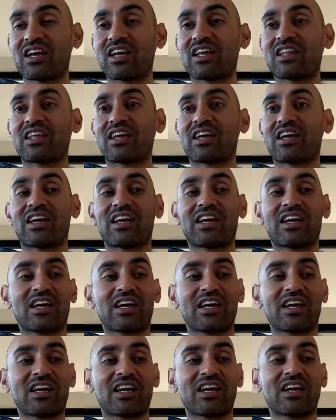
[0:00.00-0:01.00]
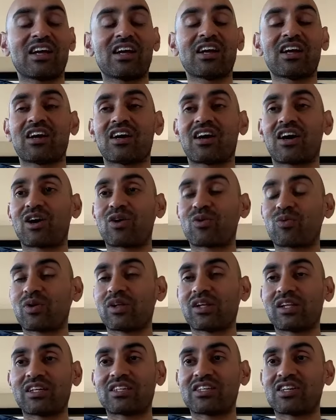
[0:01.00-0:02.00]
and they are
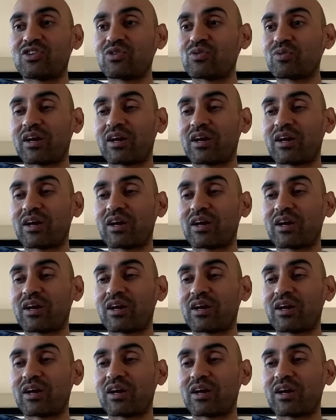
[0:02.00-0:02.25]
willing to do